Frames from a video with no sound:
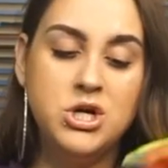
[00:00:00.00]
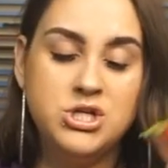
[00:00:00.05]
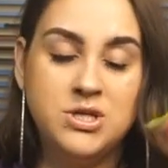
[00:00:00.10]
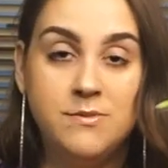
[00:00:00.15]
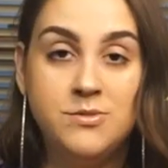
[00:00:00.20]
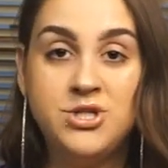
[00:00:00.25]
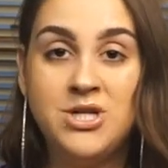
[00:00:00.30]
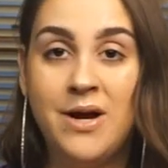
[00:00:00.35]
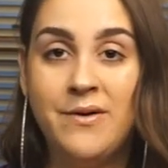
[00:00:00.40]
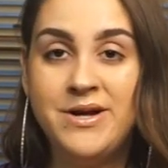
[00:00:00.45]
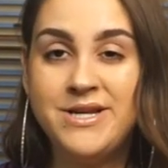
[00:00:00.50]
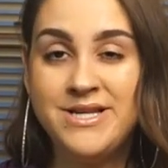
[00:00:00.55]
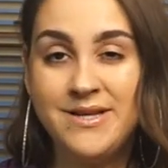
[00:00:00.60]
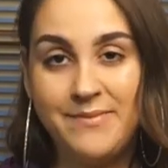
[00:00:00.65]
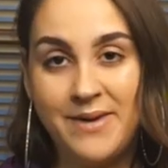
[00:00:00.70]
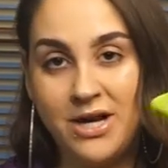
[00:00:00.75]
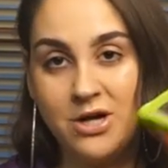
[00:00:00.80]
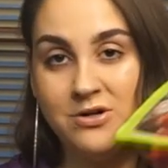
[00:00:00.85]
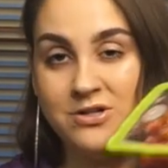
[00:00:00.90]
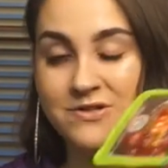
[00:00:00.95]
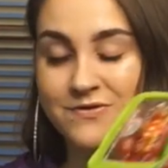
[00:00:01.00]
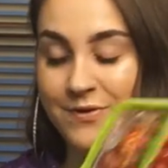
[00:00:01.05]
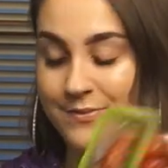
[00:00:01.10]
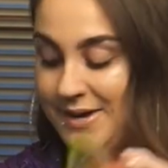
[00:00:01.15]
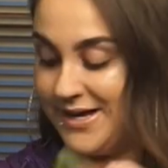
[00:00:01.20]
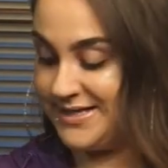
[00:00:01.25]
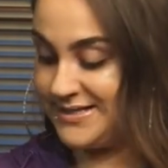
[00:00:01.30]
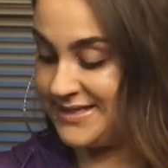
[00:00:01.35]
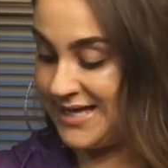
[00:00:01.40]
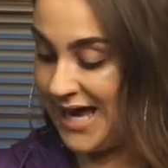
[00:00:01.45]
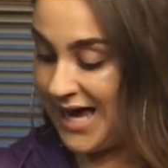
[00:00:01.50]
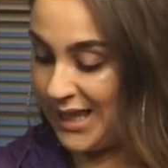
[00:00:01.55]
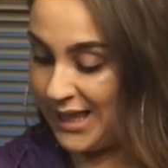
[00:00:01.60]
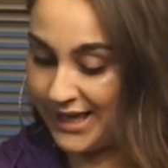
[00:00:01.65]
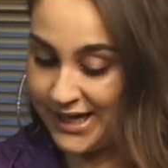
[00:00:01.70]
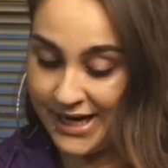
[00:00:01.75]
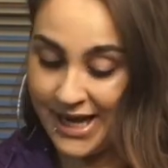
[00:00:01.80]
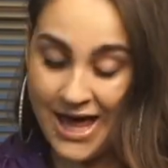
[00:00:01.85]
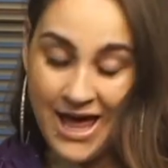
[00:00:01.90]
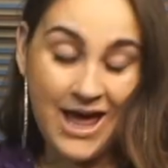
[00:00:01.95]
some cherry tomatoes for my
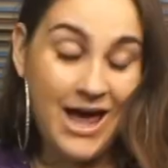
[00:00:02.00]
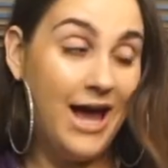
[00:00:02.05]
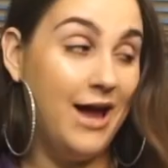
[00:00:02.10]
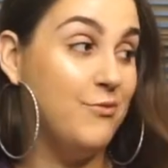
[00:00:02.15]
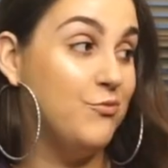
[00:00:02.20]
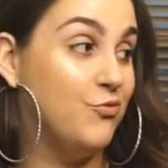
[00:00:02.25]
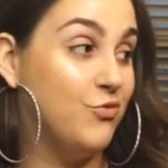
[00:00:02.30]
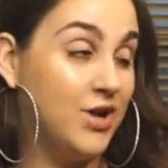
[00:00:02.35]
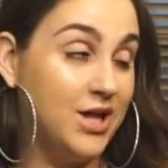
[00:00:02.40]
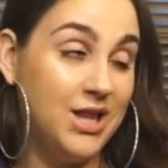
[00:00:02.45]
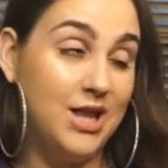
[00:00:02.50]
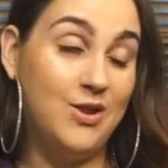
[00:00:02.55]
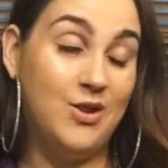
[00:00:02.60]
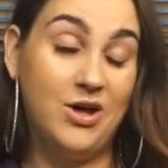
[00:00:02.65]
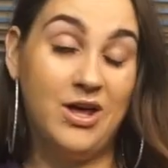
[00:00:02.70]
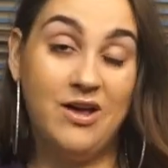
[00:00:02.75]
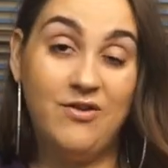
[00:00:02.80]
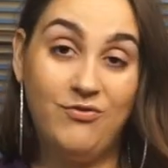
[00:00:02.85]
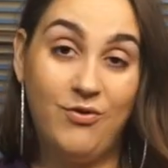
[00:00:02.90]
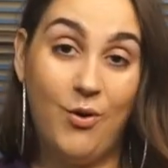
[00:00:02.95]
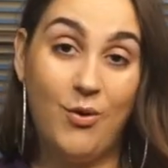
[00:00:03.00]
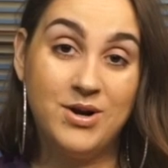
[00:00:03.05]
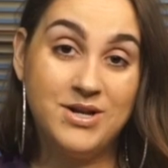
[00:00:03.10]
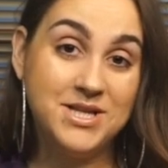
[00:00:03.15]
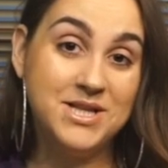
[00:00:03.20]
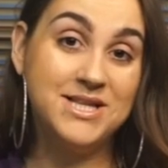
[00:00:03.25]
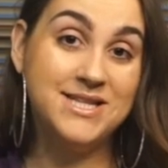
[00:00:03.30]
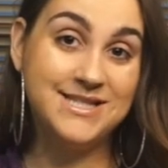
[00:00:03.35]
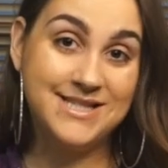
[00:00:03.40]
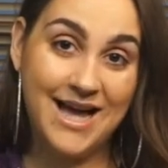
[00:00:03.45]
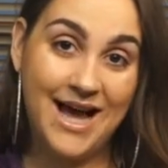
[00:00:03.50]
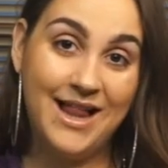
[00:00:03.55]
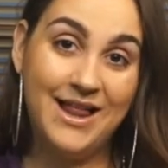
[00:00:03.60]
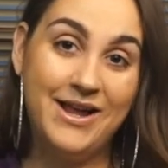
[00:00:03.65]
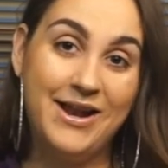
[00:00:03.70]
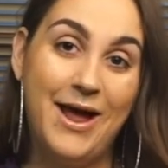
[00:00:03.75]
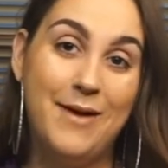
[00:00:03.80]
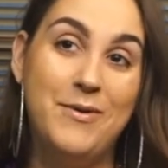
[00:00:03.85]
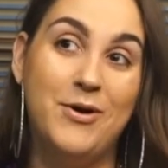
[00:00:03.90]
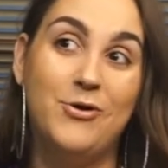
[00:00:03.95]
salad. I'm really looking forward to this
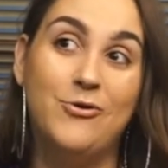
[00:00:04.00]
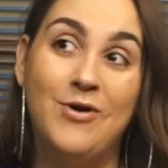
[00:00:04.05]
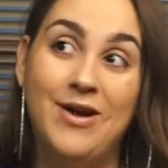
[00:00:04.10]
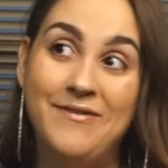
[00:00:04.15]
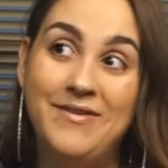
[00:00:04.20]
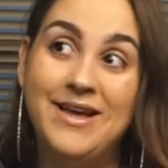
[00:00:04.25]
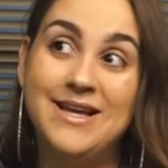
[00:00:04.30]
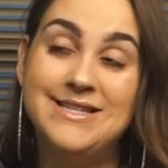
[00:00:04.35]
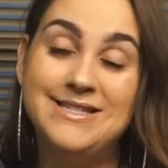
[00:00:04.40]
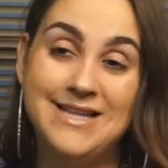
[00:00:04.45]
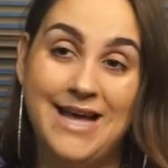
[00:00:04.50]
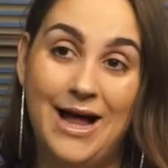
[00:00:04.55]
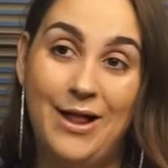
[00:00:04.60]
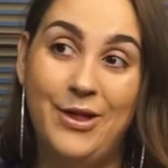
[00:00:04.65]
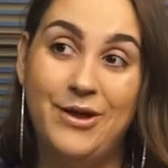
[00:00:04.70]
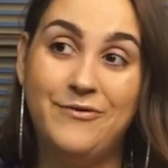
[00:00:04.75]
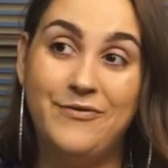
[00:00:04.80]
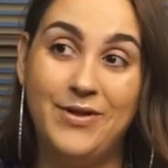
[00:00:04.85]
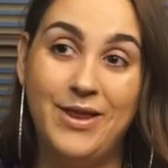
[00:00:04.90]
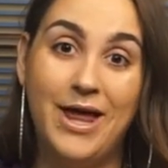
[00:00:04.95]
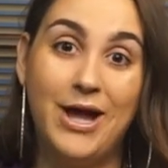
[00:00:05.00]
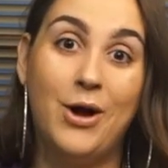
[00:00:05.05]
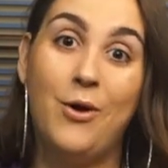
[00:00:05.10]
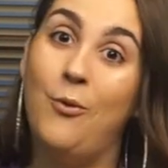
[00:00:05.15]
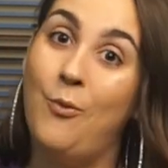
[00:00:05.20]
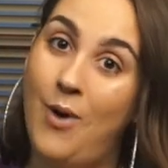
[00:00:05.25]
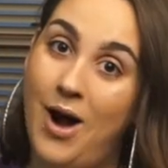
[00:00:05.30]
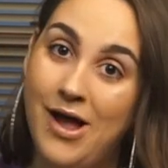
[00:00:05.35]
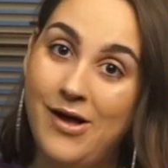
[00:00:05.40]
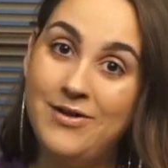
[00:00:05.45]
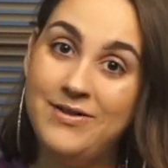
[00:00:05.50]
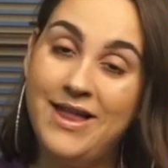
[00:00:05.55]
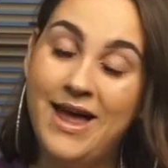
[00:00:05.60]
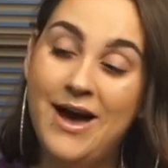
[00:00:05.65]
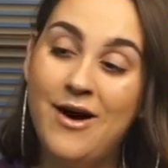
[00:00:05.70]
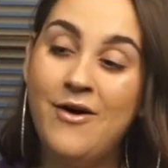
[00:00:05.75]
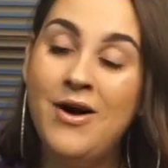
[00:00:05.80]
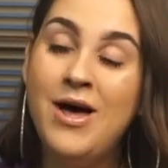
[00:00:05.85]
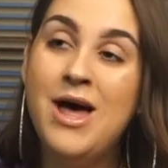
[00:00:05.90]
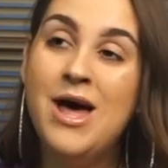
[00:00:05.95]
salad. I've been craving a salad for like a while
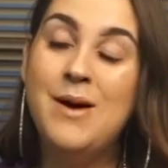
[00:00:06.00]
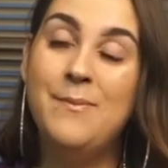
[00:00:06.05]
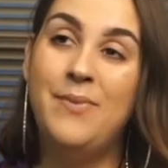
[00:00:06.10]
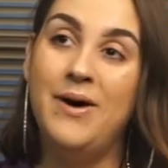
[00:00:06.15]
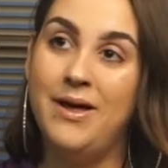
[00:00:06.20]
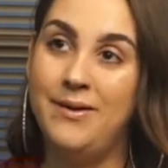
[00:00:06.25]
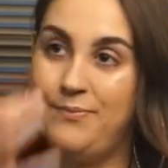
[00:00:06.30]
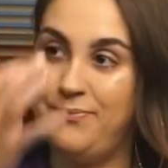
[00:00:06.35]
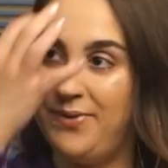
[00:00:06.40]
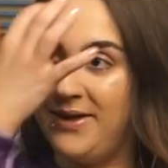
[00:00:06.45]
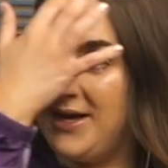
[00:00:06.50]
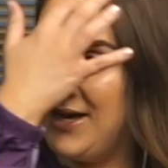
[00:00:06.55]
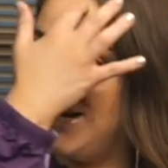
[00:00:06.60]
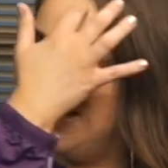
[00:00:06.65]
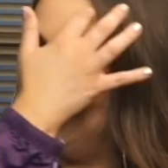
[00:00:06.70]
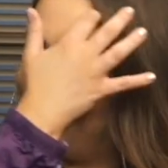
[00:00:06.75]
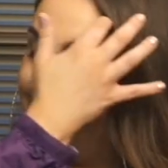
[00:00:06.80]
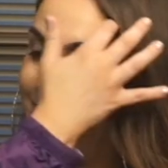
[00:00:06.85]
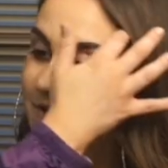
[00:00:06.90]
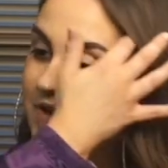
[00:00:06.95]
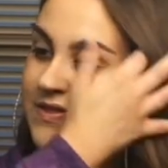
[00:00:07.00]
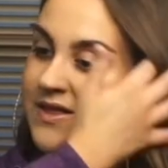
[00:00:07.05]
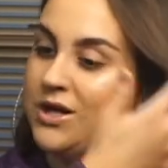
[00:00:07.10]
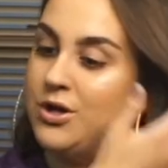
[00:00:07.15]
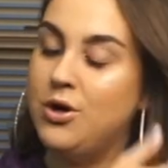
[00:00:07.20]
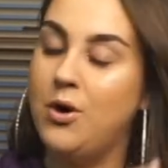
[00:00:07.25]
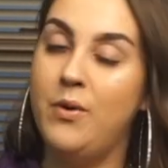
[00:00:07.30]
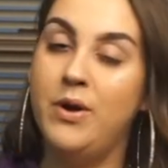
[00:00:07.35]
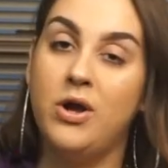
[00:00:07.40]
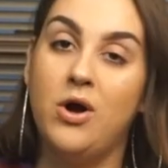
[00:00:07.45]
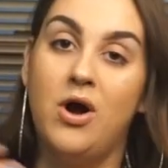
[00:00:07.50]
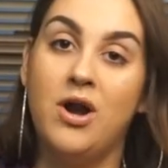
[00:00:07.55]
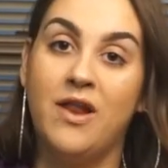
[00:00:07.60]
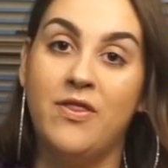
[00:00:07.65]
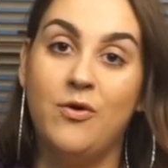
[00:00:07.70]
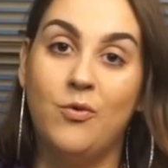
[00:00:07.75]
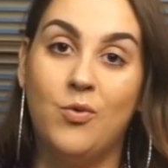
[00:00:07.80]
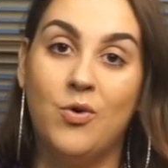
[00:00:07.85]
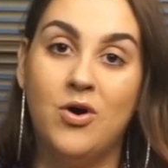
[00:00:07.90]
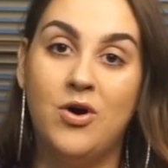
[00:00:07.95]
now, but because everything going on
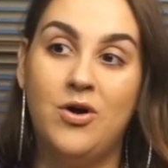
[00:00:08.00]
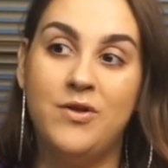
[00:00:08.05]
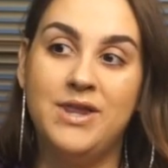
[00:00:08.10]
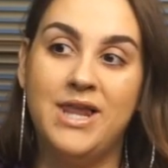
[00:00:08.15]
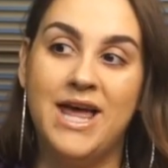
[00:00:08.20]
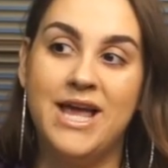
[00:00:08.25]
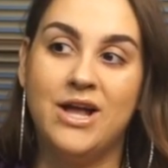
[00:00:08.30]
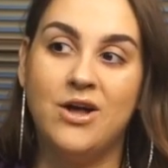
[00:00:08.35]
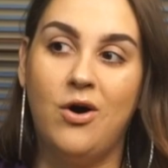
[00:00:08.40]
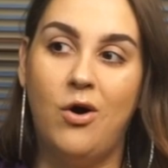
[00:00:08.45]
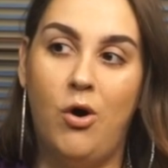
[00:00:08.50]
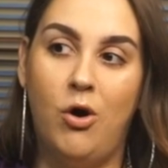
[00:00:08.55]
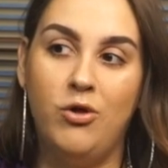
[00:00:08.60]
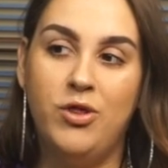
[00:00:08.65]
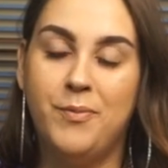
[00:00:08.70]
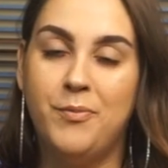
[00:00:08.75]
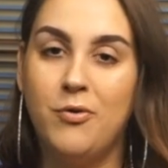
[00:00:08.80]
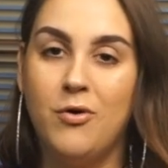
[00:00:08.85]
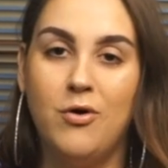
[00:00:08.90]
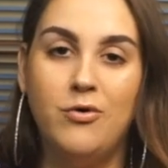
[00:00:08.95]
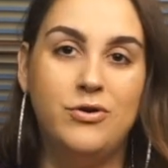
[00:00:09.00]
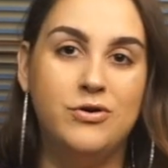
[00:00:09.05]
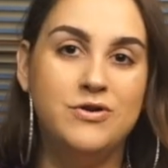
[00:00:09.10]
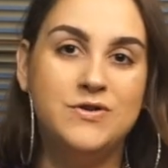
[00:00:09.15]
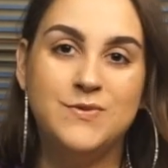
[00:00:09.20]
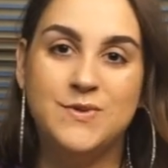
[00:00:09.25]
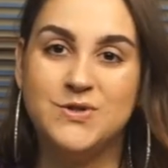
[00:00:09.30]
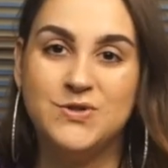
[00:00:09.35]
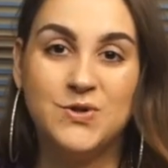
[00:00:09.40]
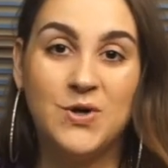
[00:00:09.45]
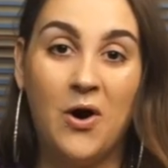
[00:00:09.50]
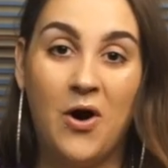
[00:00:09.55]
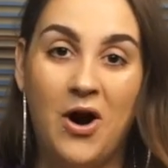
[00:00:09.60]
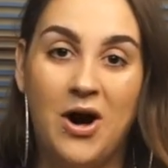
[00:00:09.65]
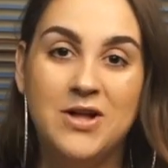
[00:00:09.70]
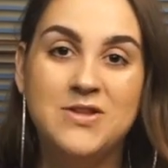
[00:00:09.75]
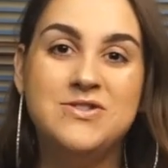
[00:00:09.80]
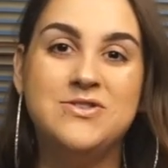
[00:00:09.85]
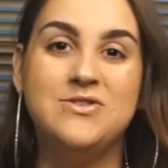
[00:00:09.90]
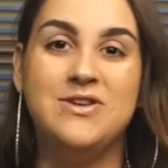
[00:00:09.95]
in the world, like all the produce was
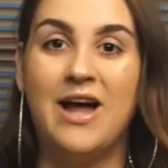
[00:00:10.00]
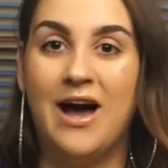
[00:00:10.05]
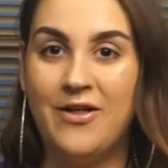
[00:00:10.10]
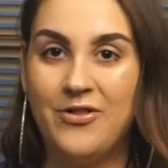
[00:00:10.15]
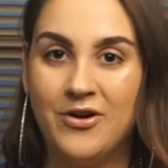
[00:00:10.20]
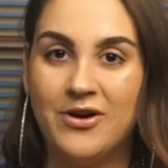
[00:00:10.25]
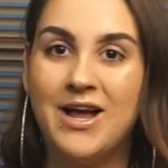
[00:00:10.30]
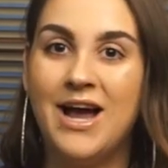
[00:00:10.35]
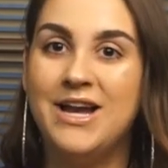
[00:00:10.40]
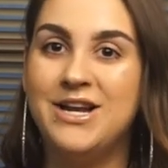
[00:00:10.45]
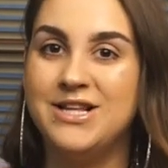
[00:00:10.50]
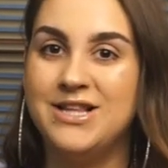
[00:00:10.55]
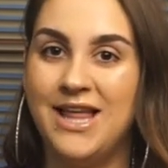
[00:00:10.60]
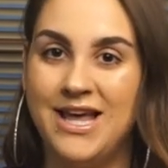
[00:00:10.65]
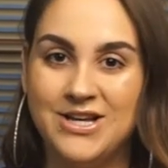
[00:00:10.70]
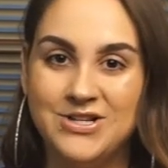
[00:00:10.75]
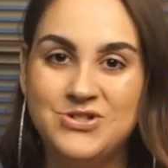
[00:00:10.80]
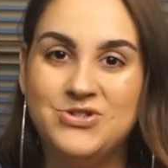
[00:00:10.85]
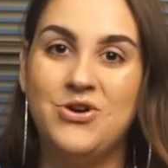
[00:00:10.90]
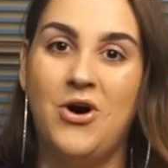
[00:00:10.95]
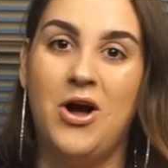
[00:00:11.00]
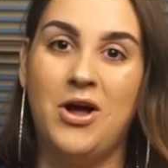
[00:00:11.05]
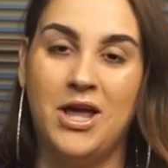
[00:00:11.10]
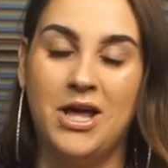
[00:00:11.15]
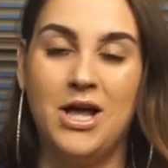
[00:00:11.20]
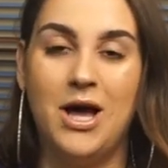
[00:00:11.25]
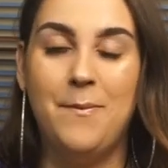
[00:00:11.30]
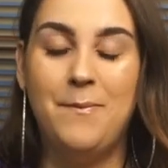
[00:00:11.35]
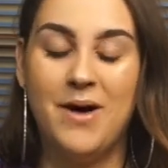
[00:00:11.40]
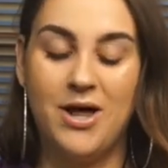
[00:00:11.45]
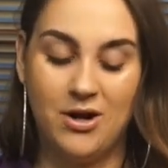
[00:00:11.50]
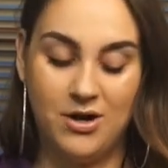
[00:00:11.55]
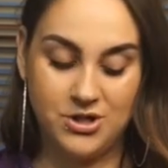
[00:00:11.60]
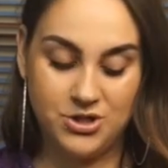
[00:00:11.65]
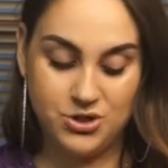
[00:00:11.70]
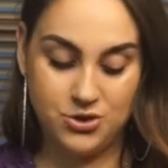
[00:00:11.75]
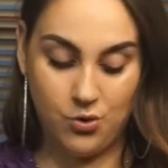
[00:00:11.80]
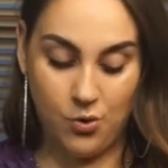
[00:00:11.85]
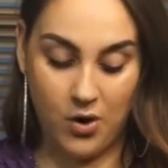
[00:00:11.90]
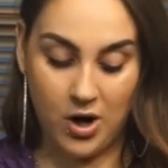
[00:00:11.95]
gone, so now they're kind of like stocking up at our
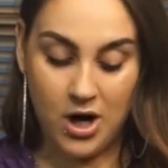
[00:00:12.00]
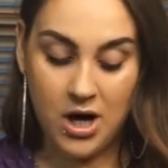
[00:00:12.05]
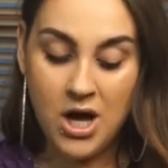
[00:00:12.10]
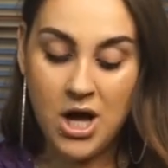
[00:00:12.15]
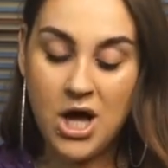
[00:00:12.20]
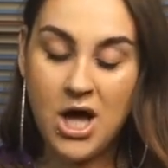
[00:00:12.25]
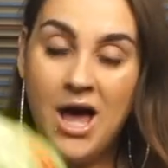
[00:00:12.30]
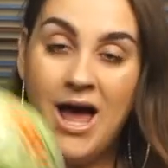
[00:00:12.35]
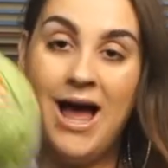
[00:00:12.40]
store.